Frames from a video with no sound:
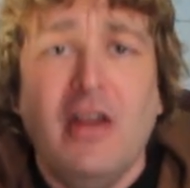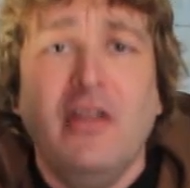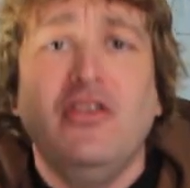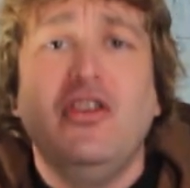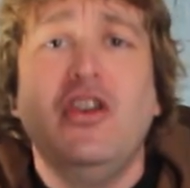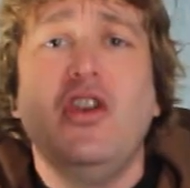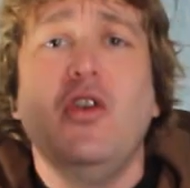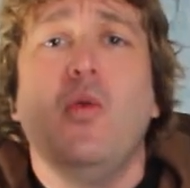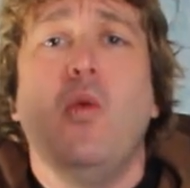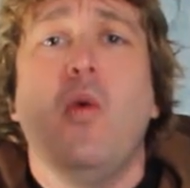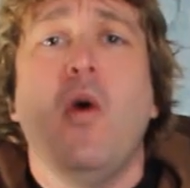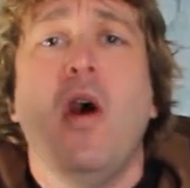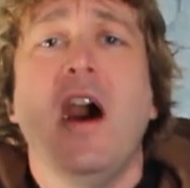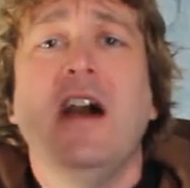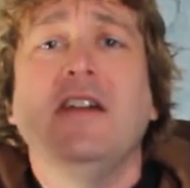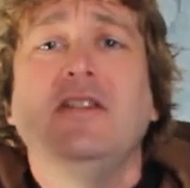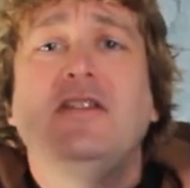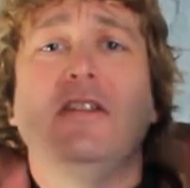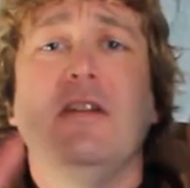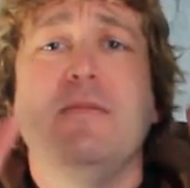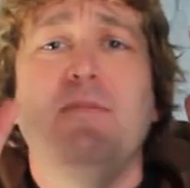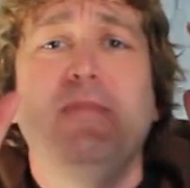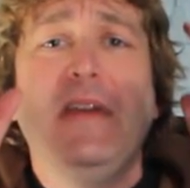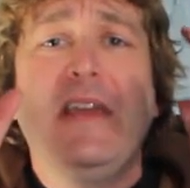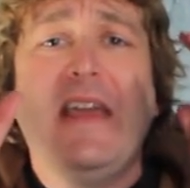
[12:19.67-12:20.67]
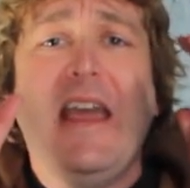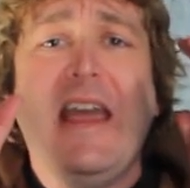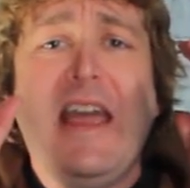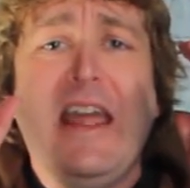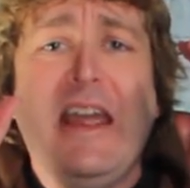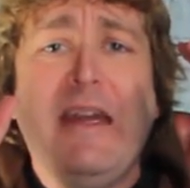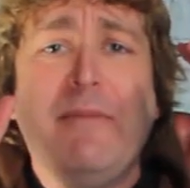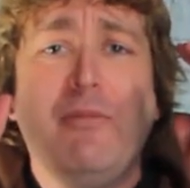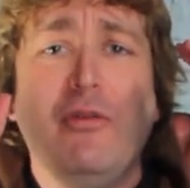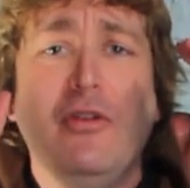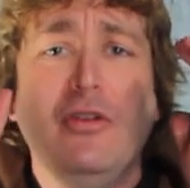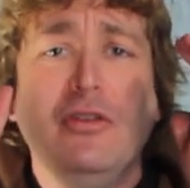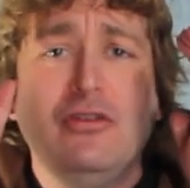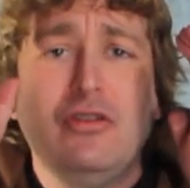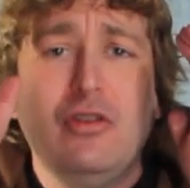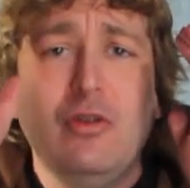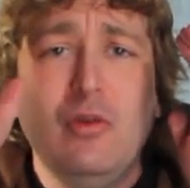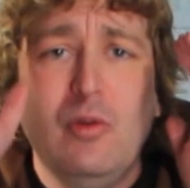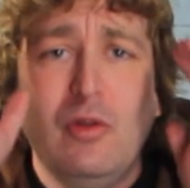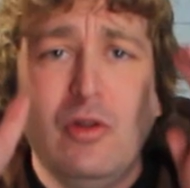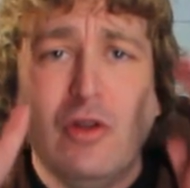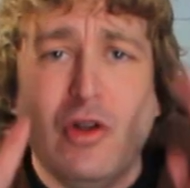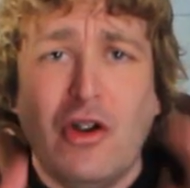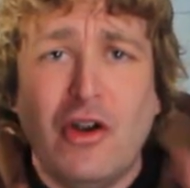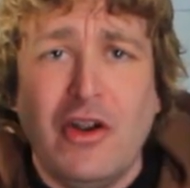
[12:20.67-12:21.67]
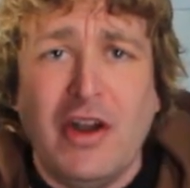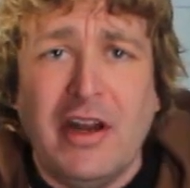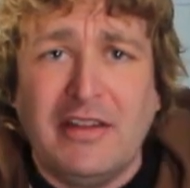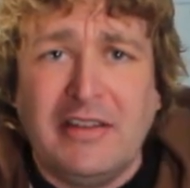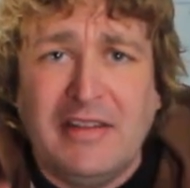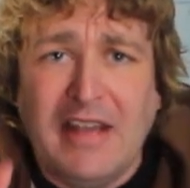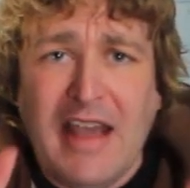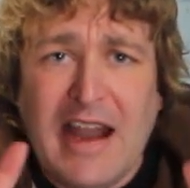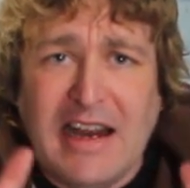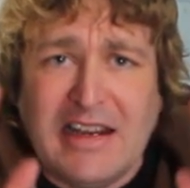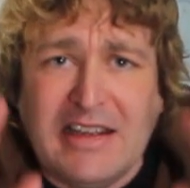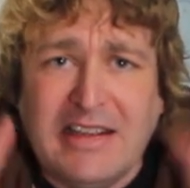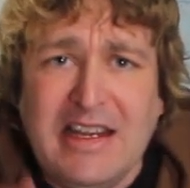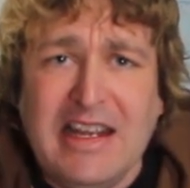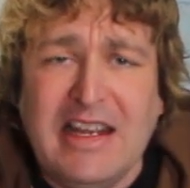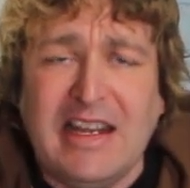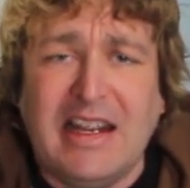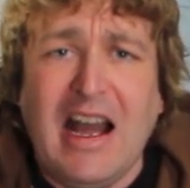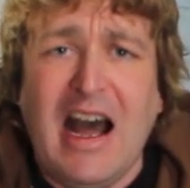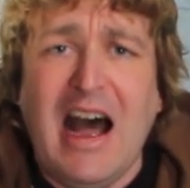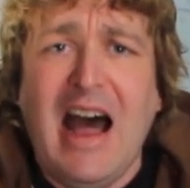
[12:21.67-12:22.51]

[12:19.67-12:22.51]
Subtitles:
You want to be able to learn a technique.